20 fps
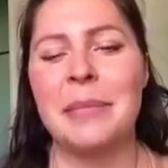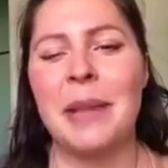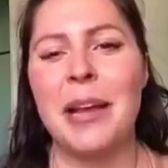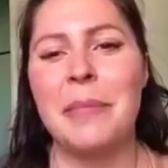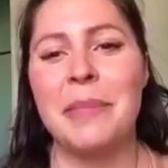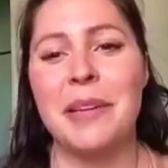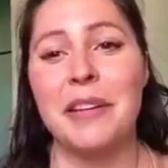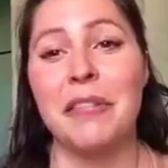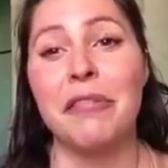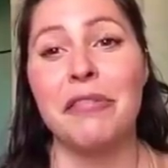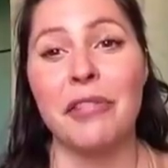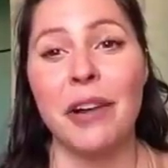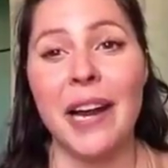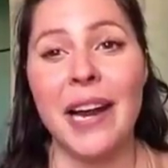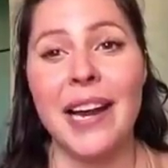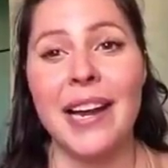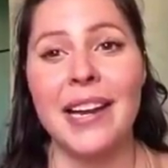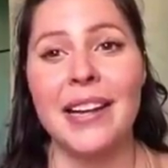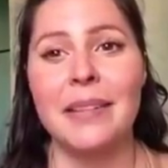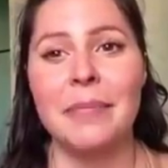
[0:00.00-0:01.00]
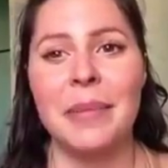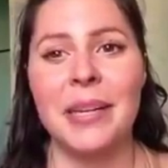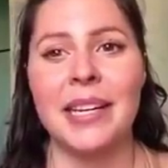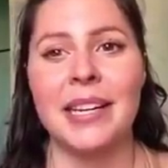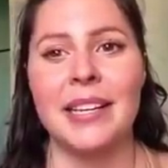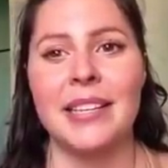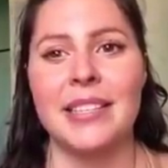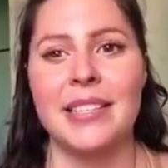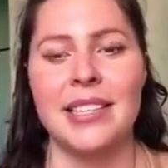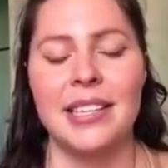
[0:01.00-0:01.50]
might be afraid
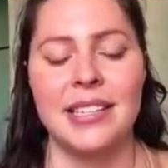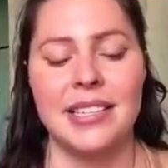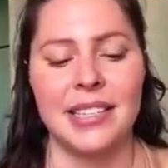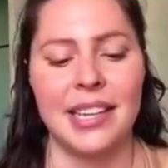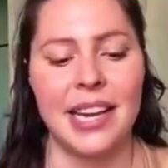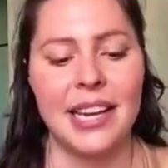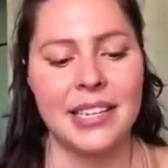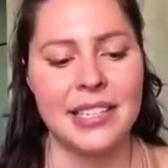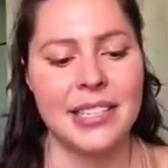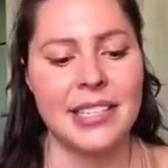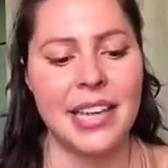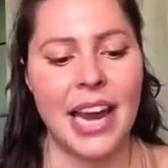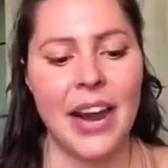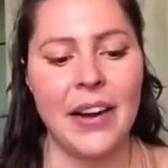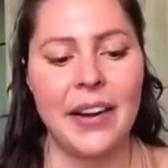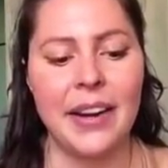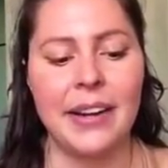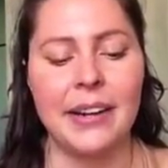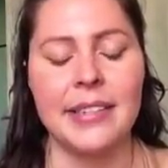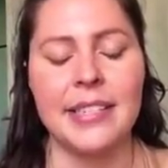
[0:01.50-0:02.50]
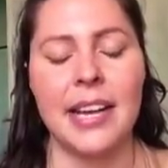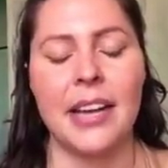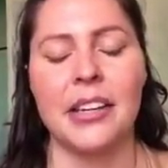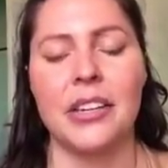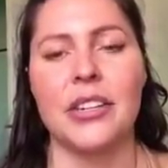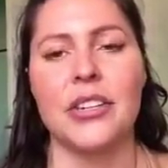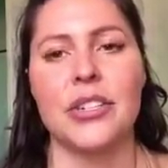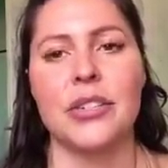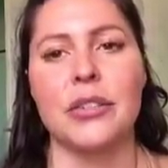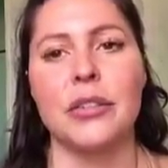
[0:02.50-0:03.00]
because it's like scary to tell
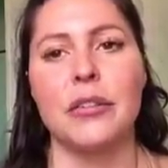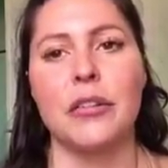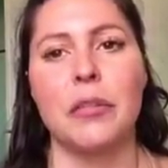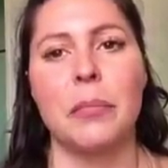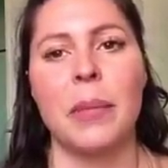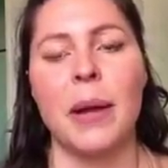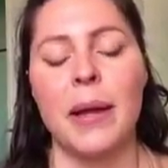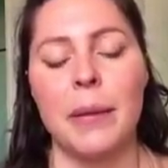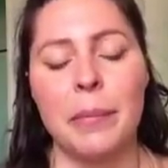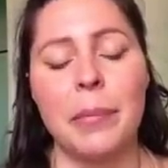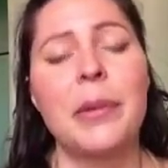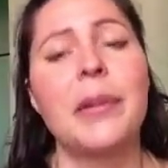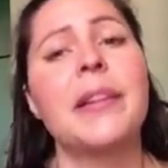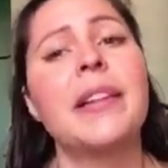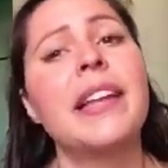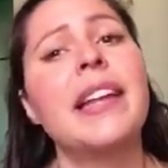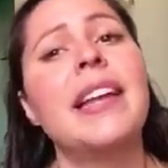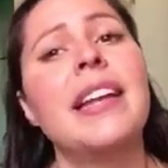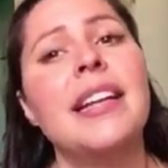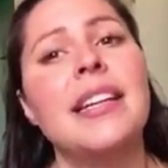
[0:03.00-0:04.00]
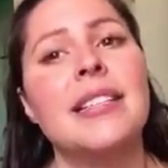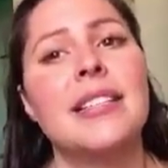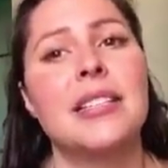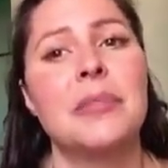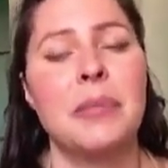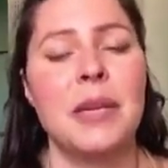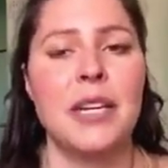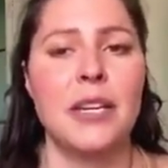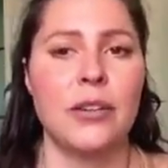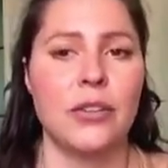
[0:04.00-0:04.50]
your truth, but please
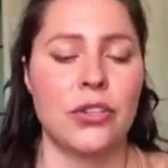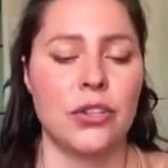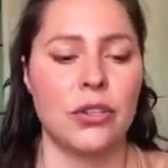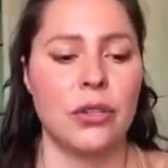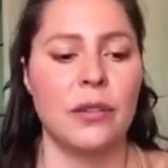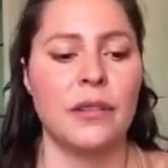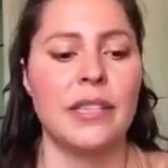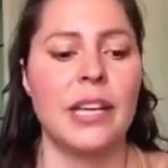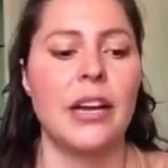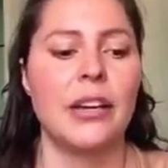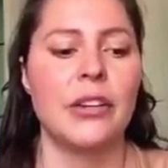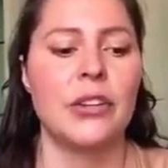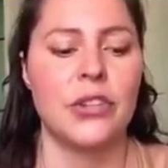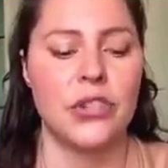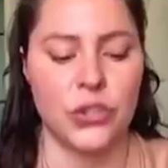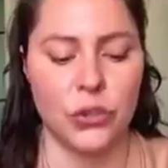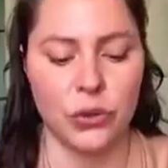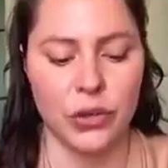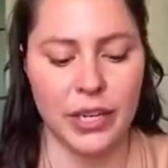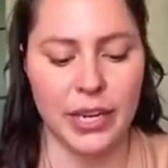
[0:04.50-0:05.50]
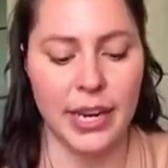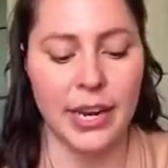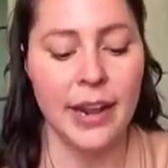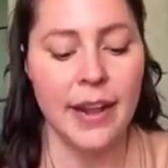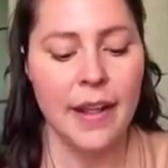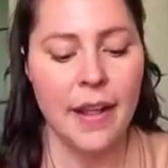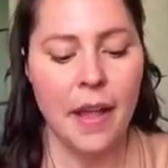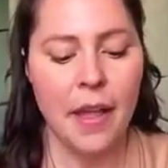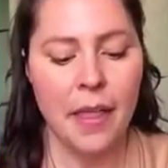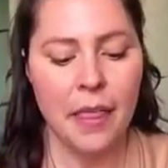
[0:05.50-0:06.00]
speak your truth, tell your story.
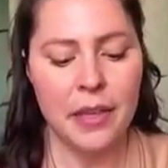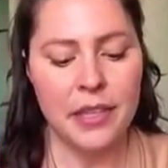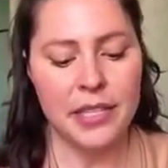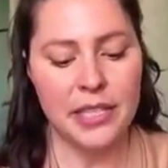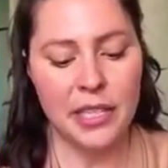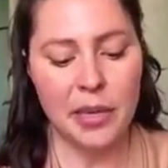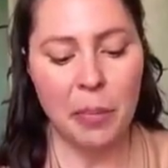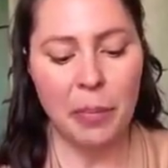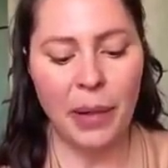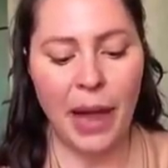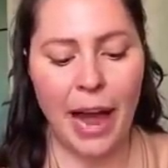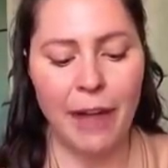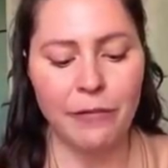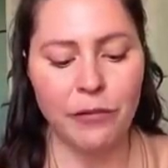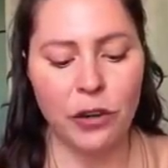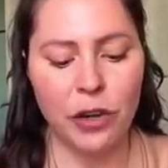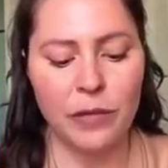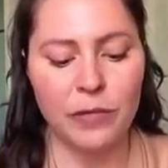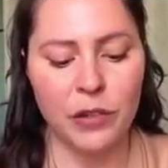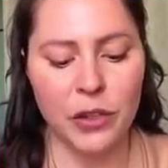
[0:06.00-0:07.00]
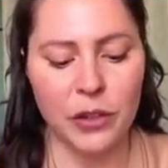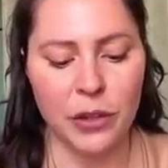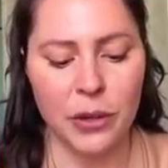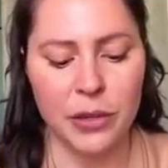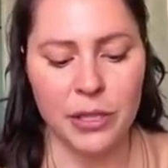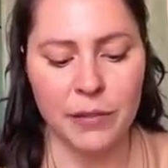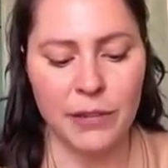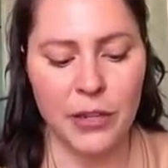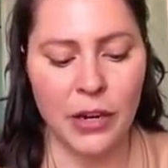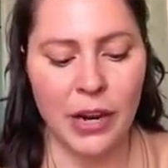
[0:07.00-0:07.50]
This is a platform for
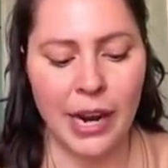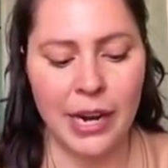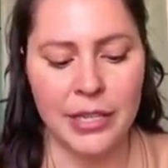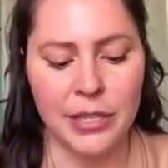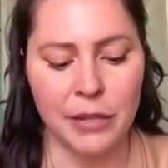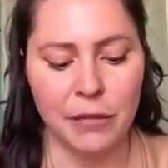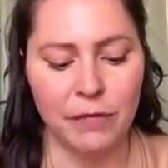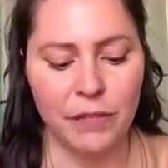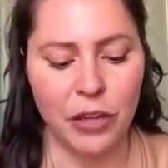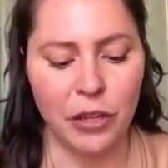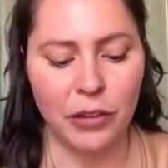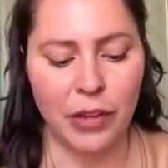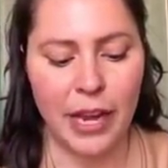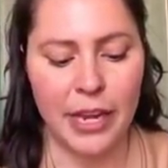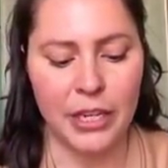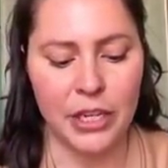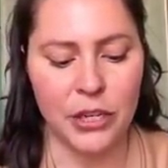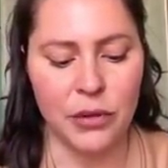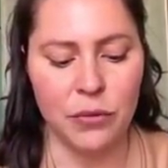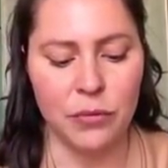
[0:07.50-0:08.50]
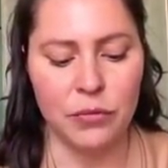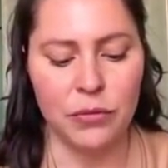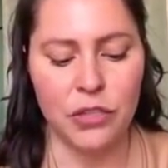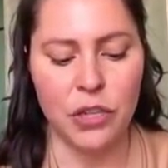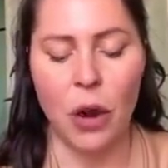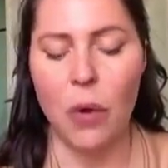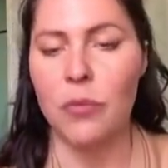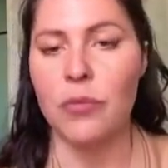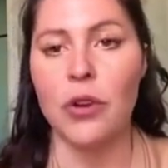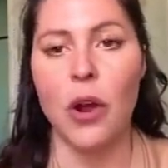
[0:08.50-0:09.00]
those of you guys who feel like you
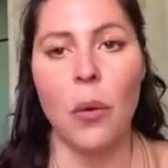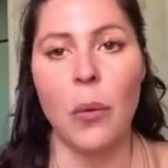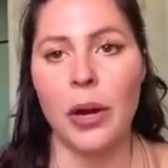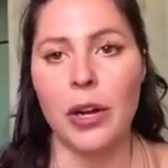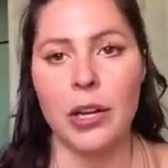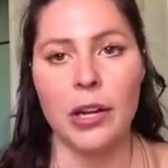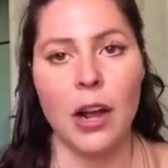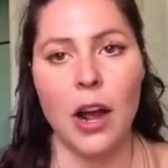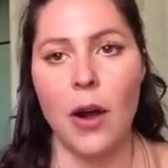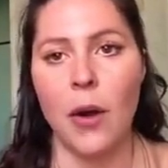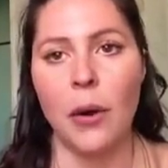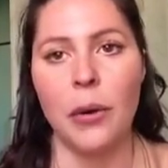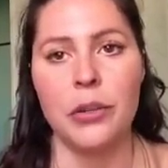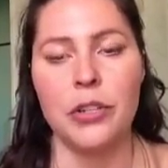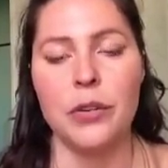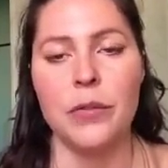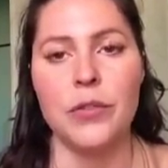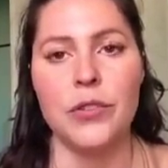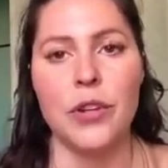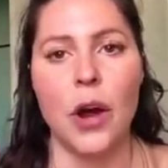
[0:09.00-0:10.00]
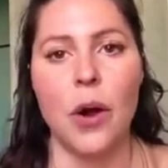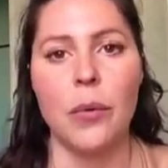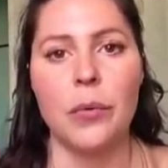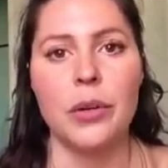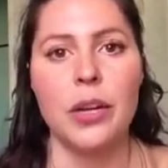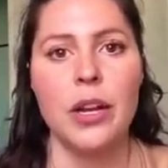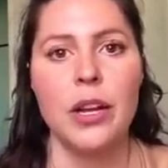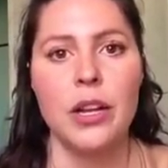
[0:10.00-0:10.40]
don't know where to go and you don't